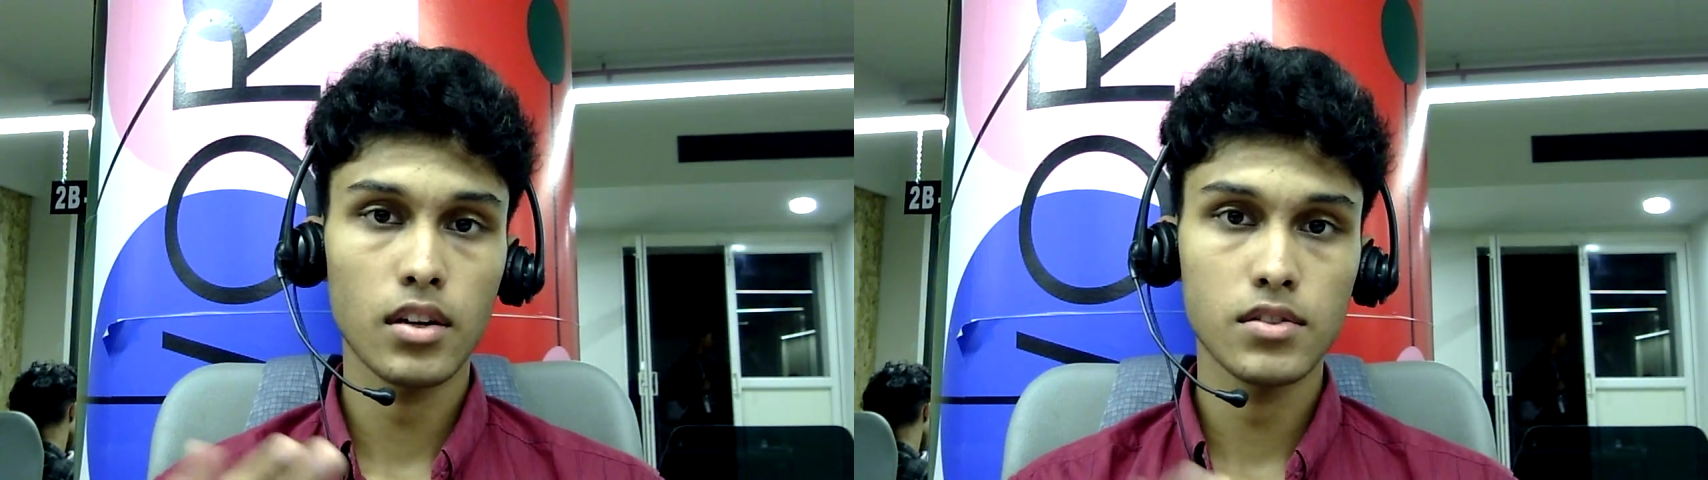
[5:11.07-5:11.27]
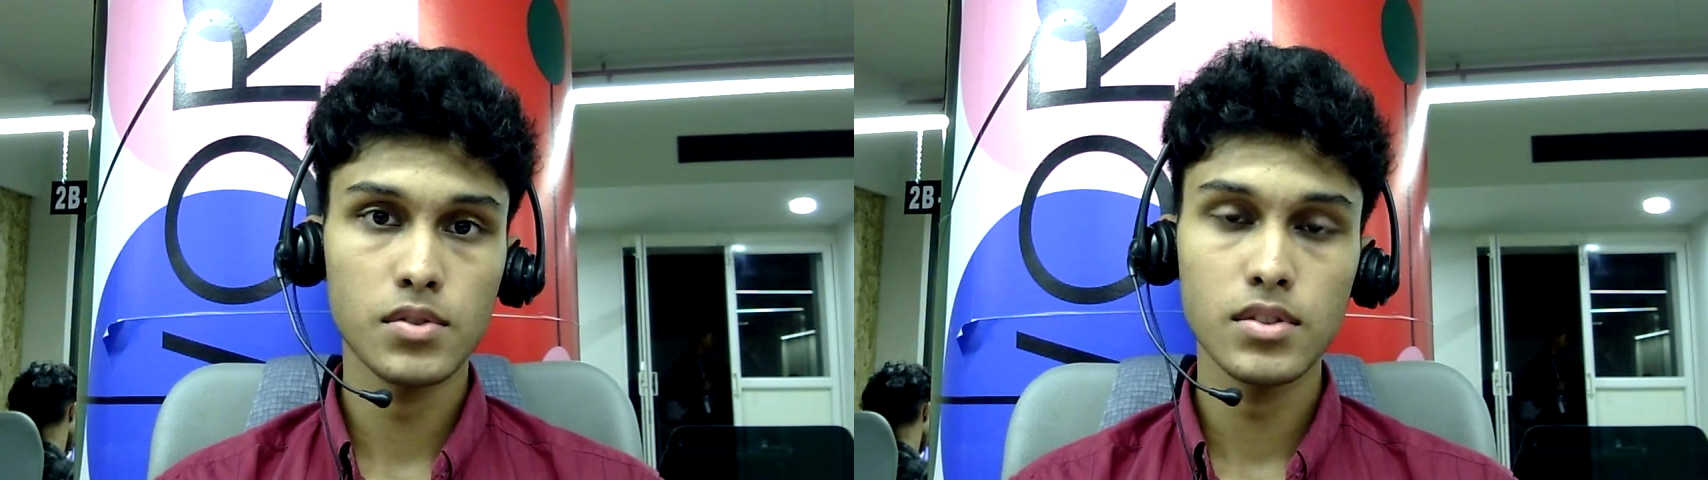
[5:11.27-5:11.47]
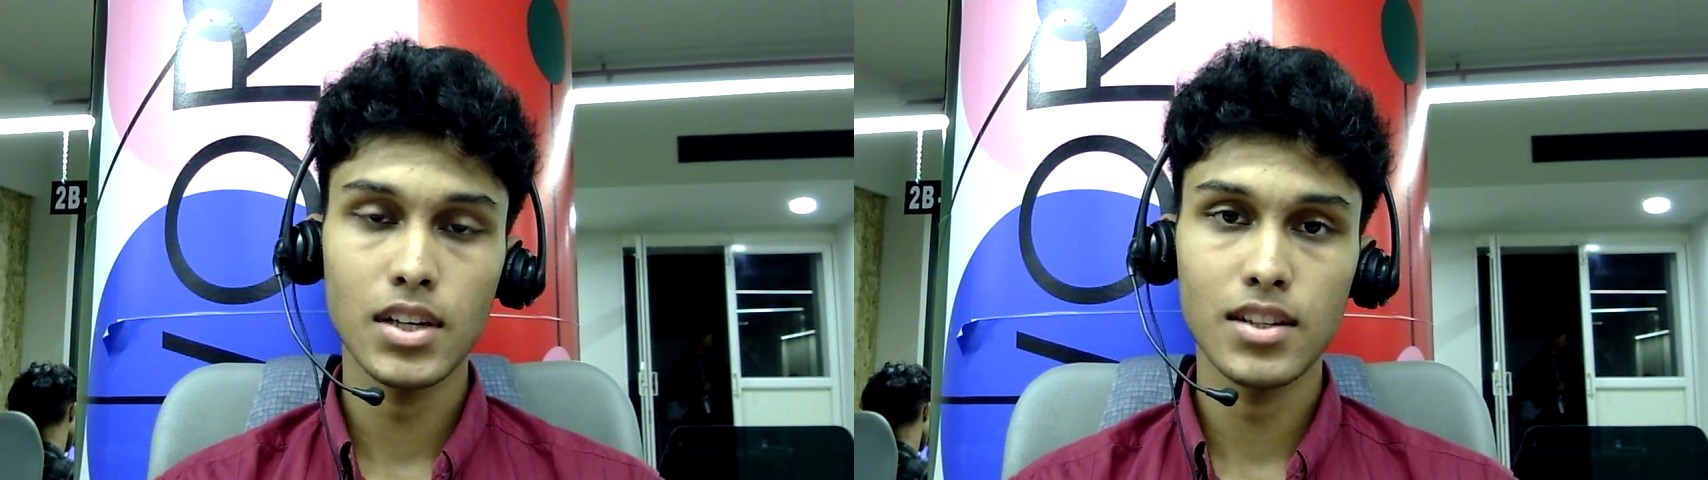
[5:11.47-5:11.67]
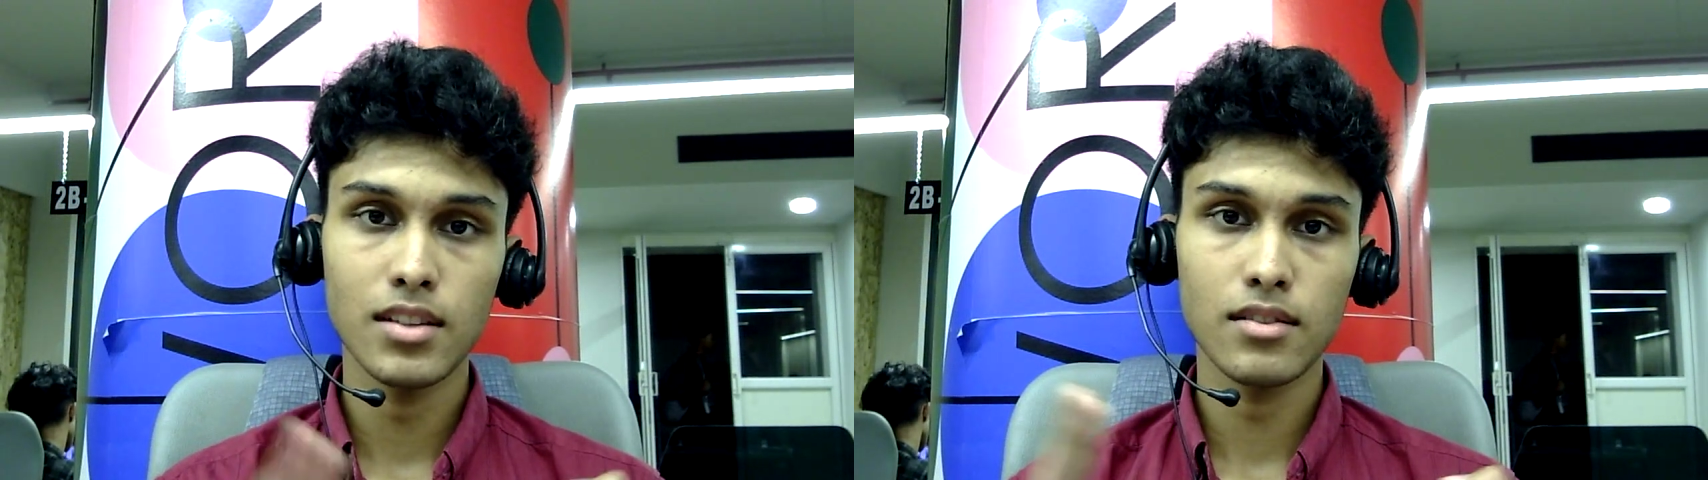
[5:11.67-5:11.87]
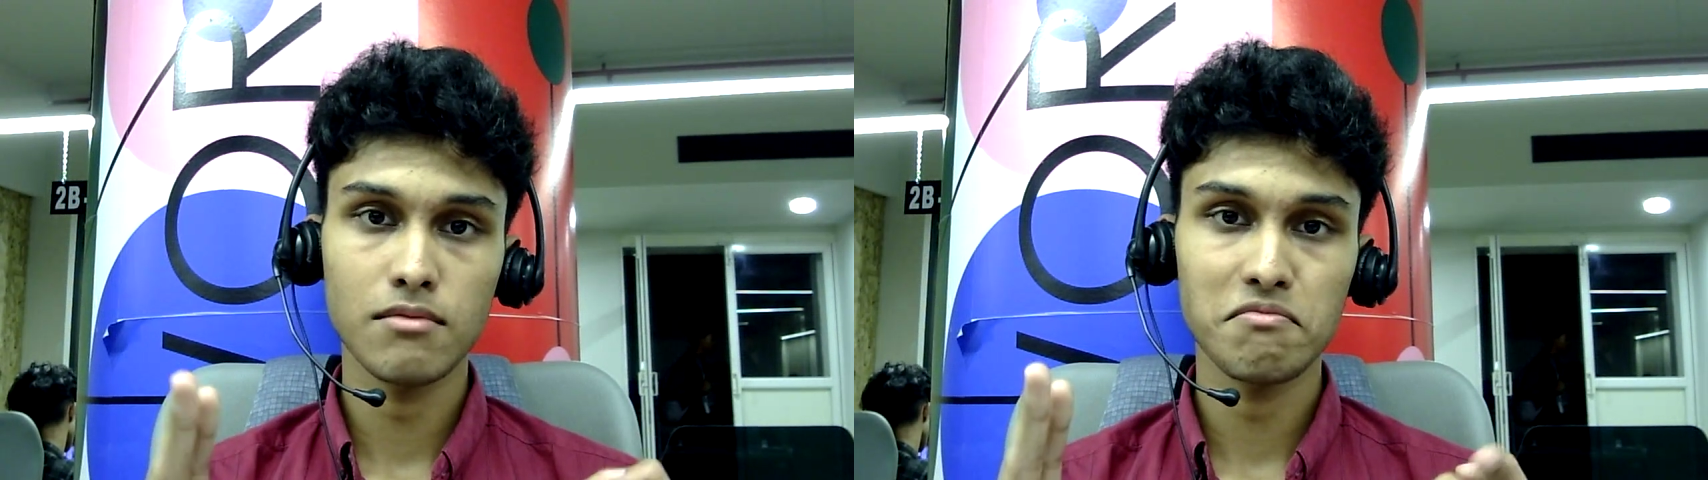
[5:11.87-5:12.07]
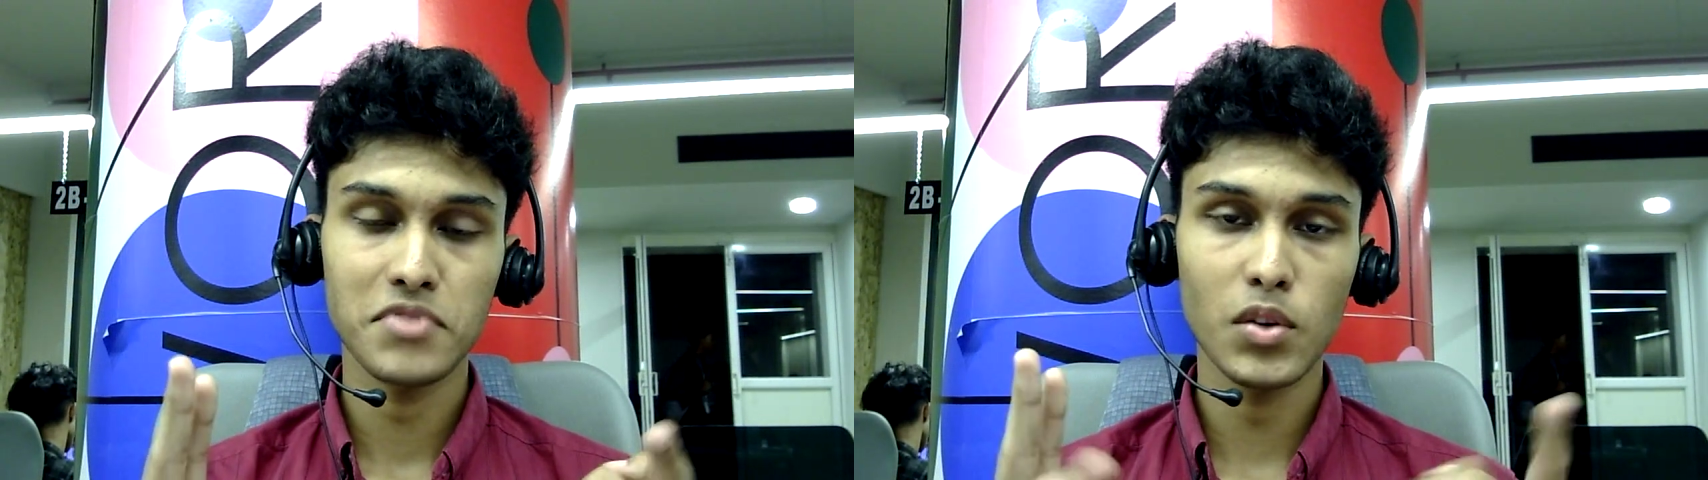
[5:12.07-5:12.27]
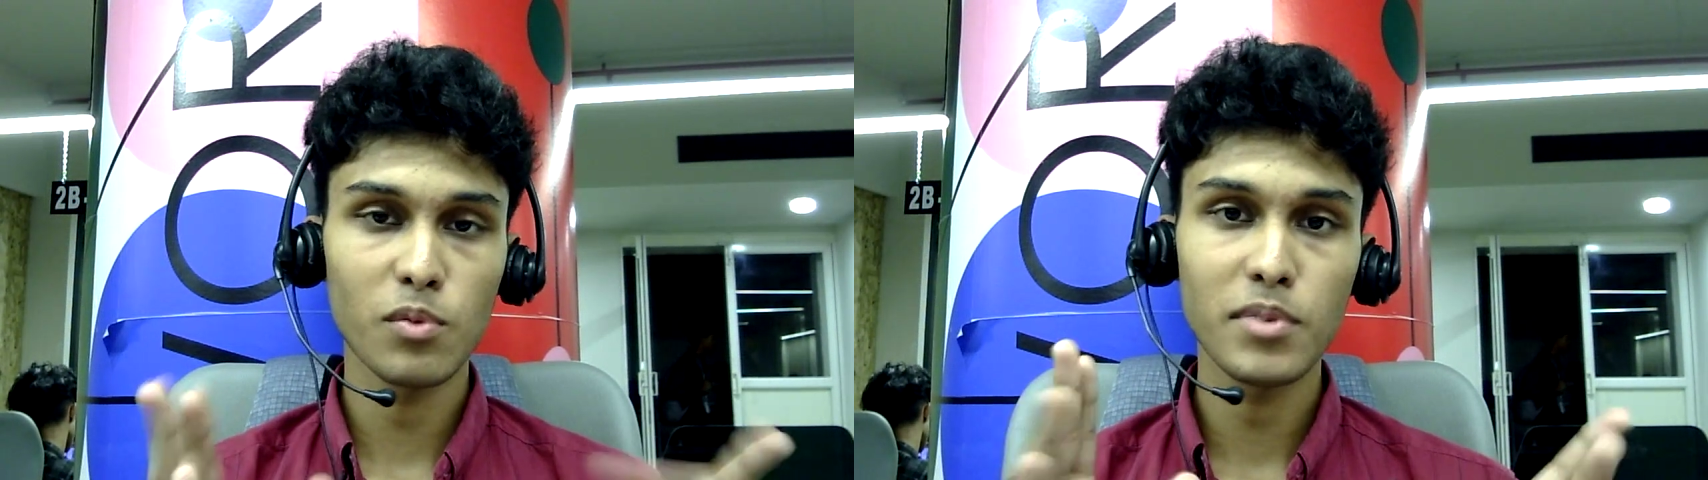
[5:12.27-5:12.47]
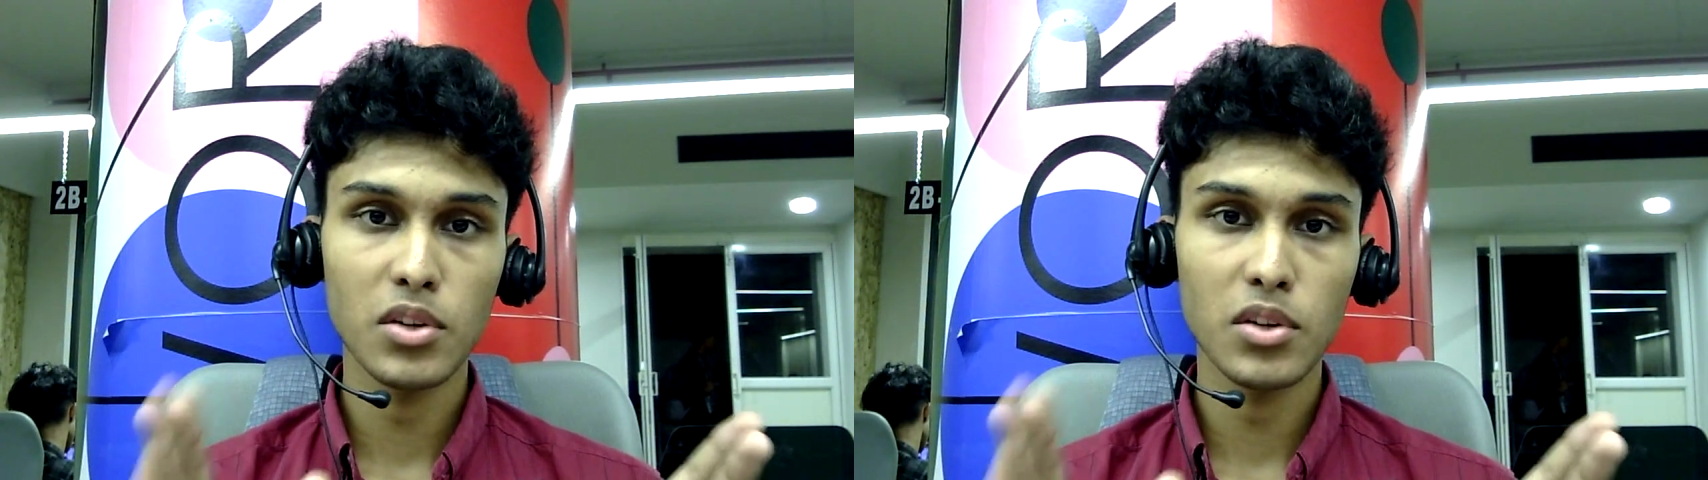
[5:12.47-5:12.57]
then there would be no need